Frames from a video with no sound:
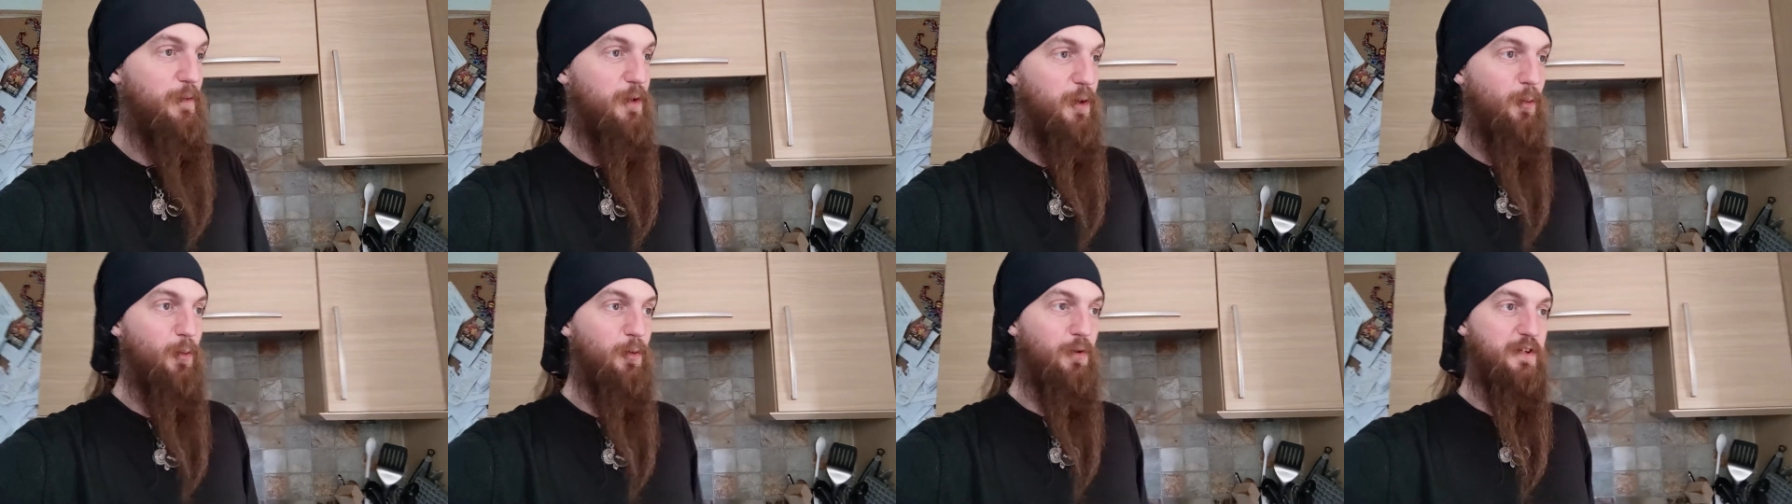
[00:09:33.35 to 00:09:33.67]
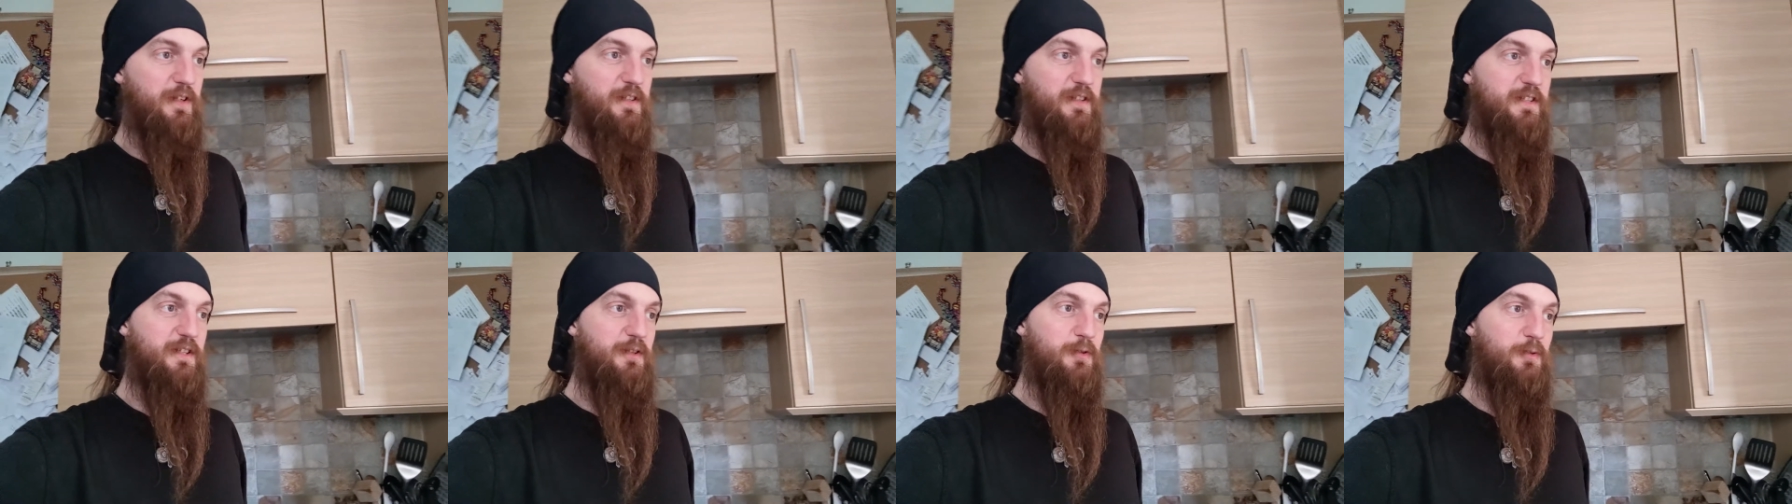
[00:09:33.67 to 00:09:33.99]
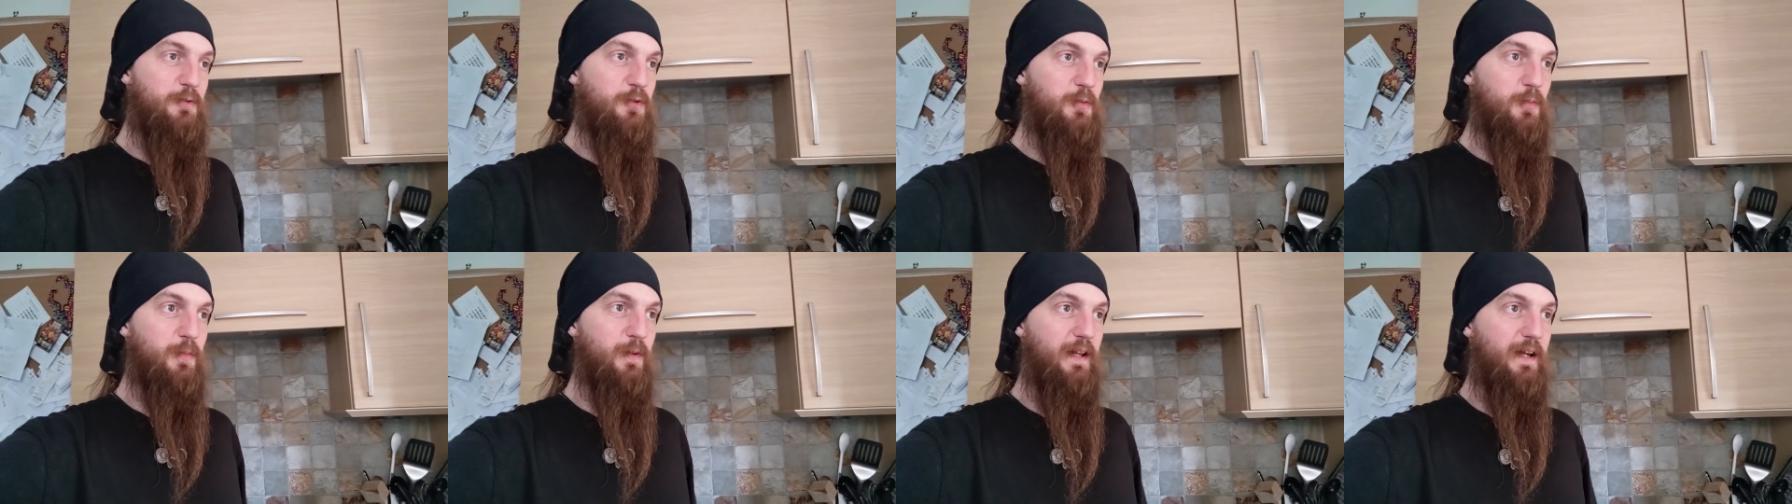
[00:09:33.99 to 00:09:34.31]
and I will continue
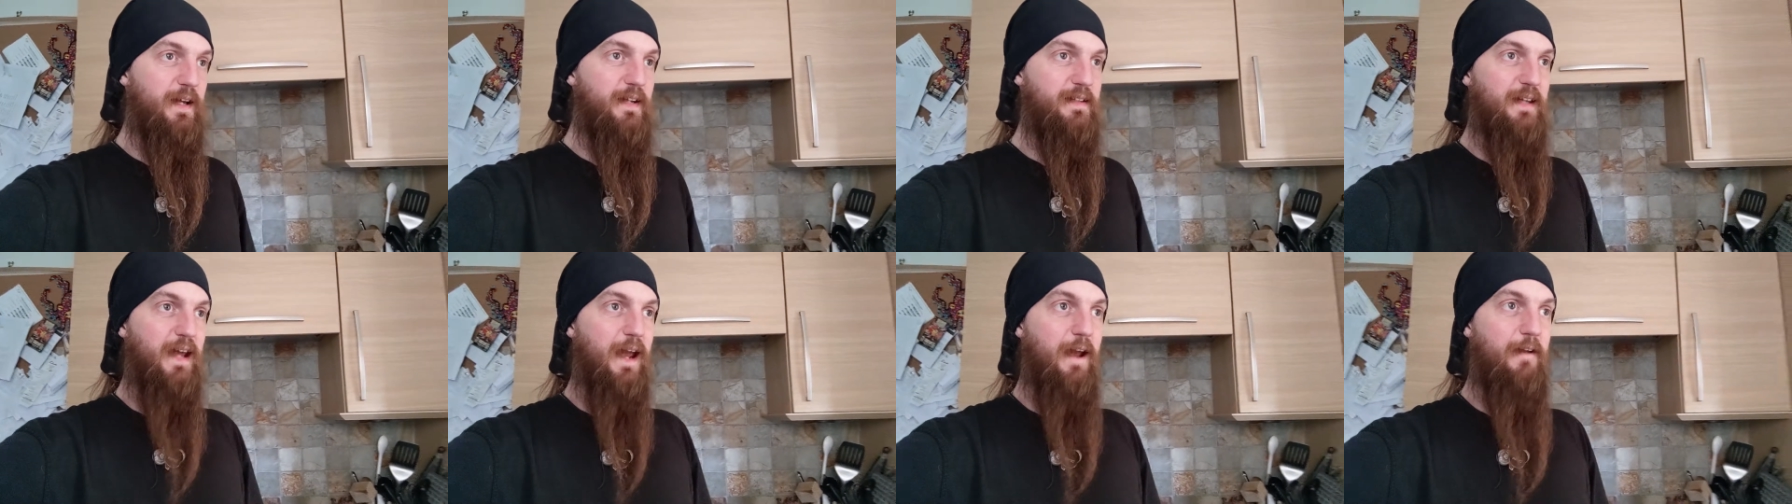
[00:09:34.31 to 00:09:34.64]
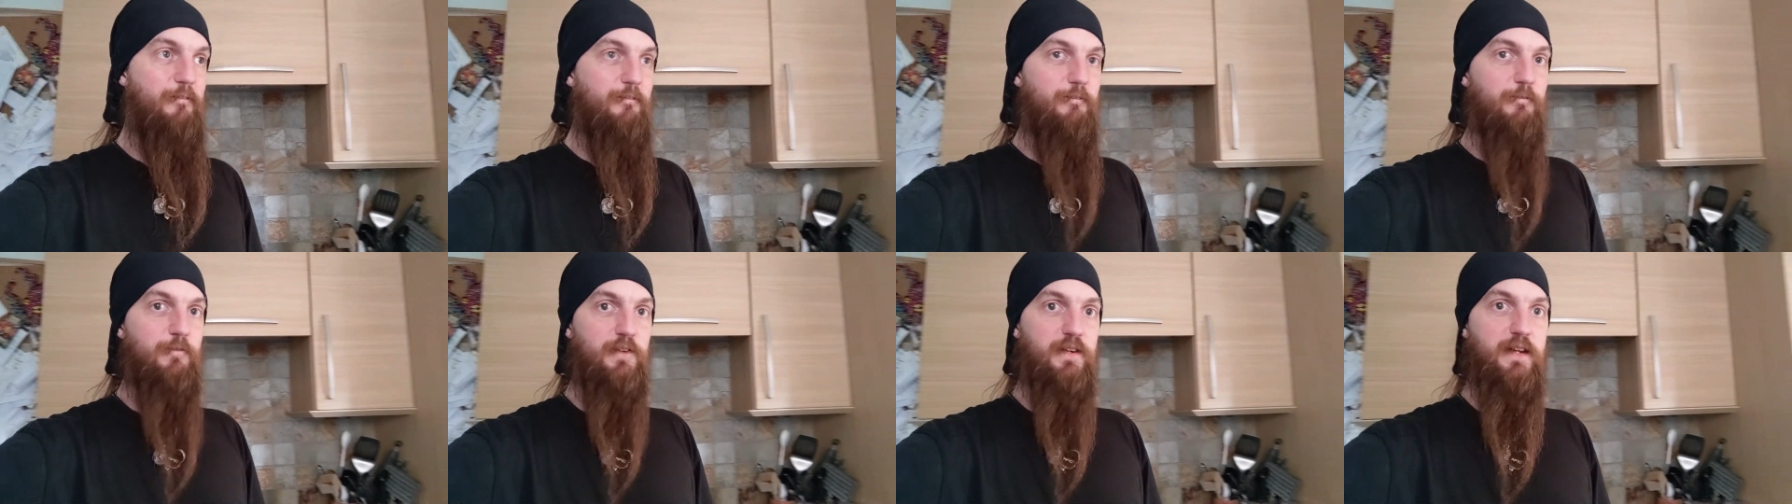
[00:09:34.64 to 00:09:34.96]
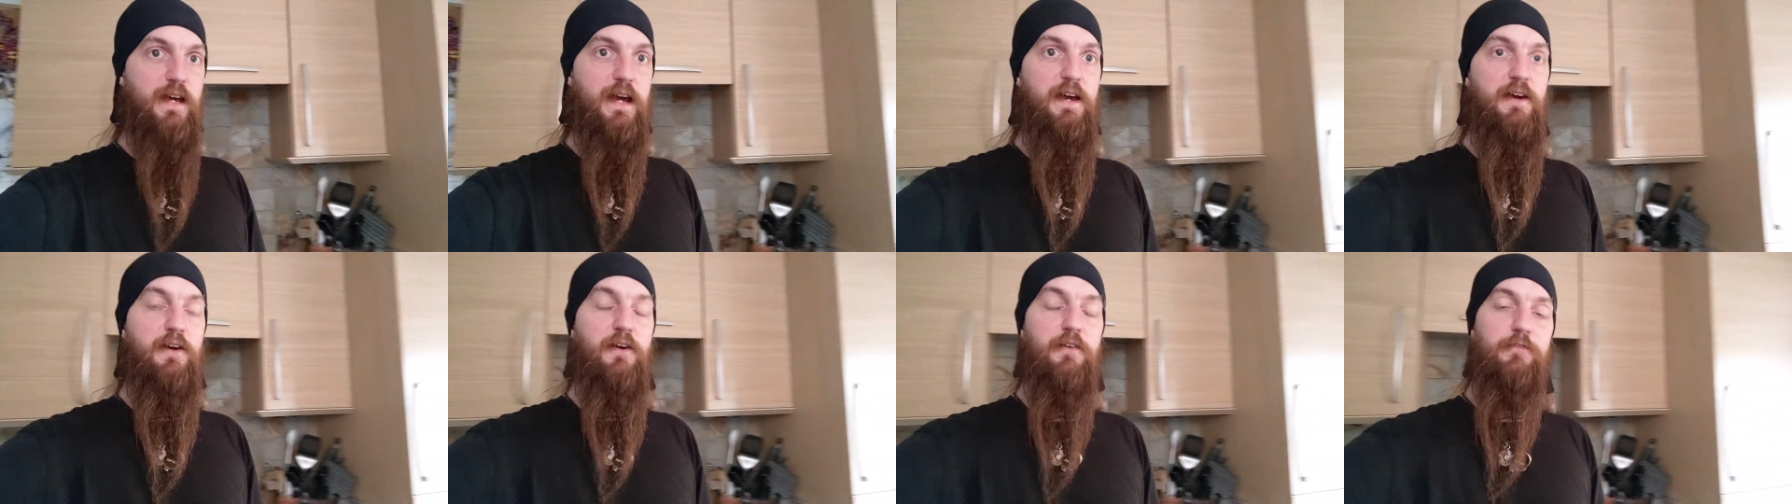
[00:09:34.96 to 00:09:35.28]
to play it every
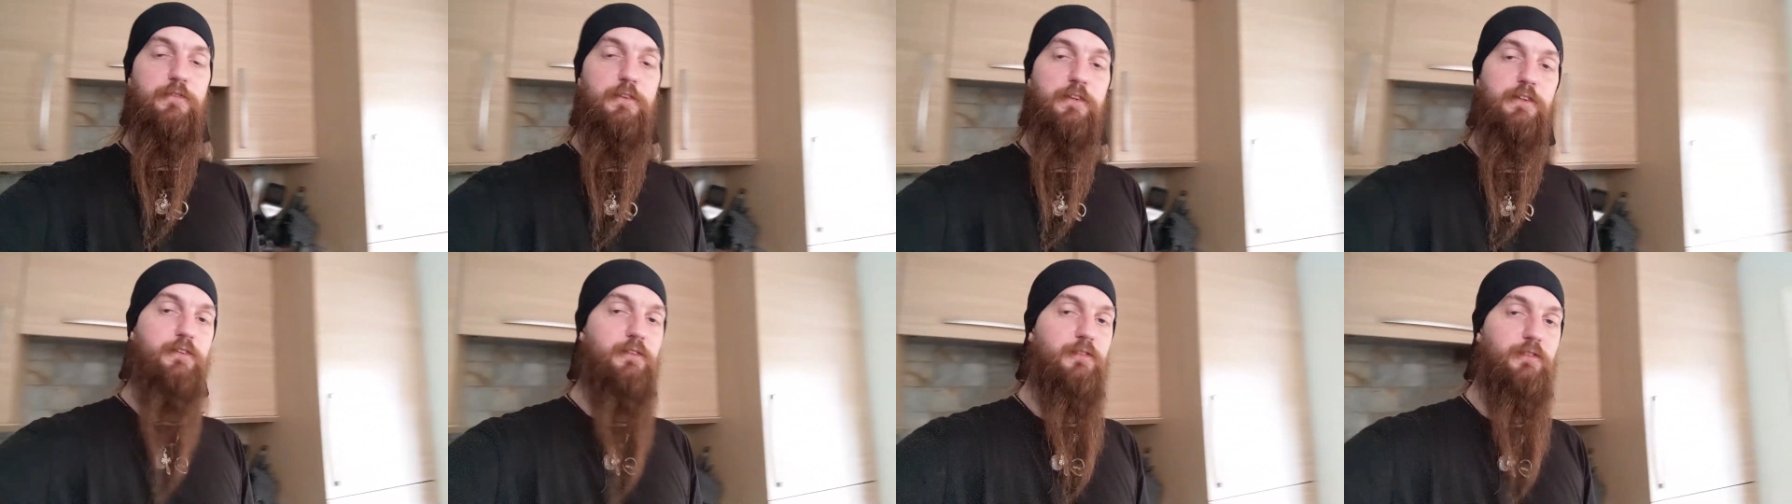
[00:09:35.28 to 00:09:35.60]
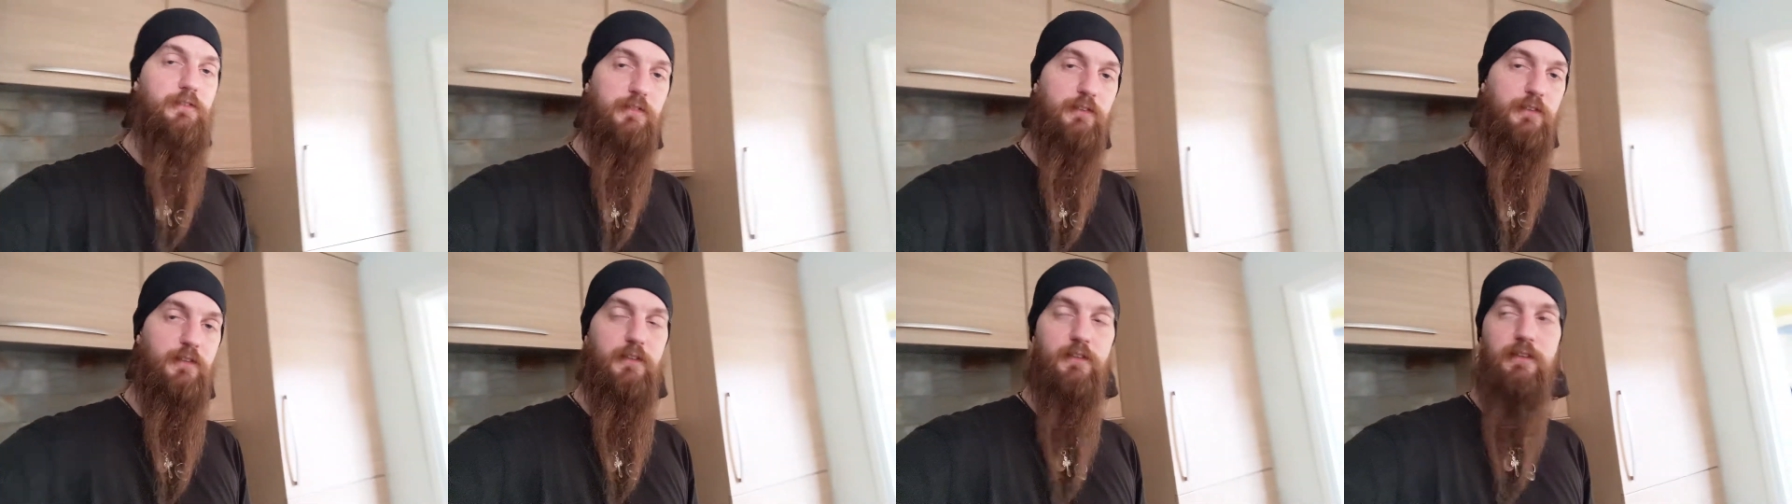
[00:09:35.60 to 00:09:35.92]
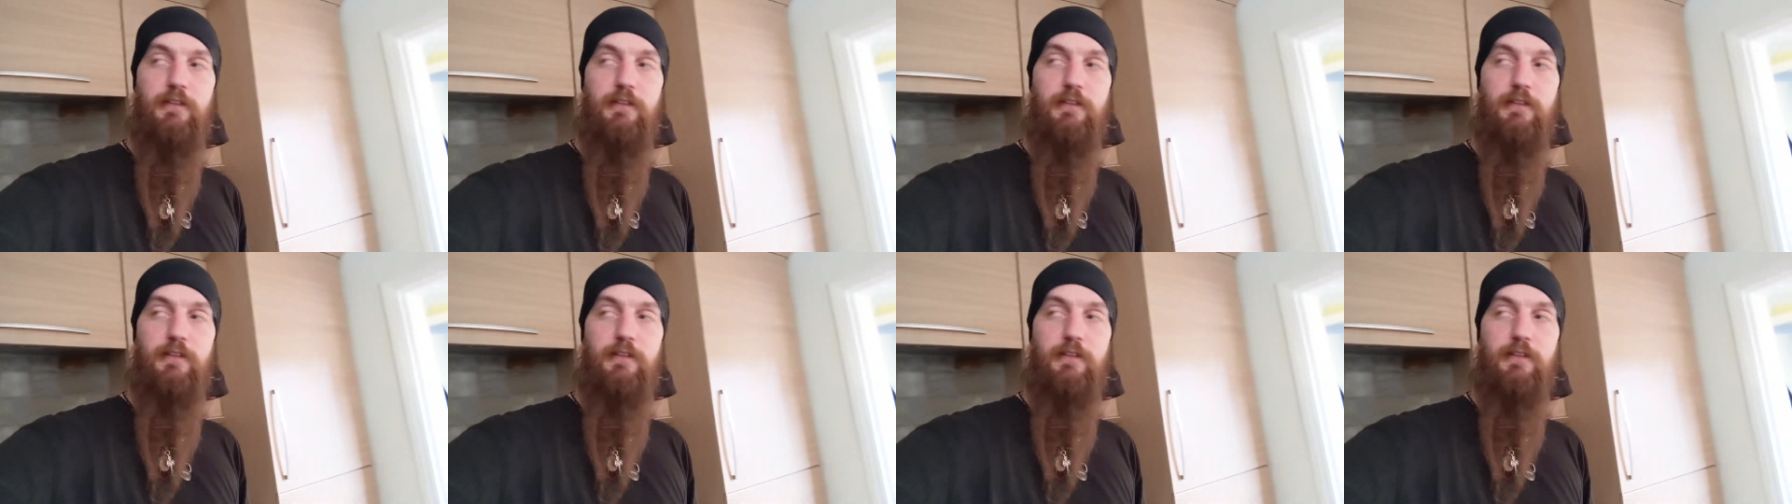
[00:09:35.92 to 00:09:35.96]
day. I feel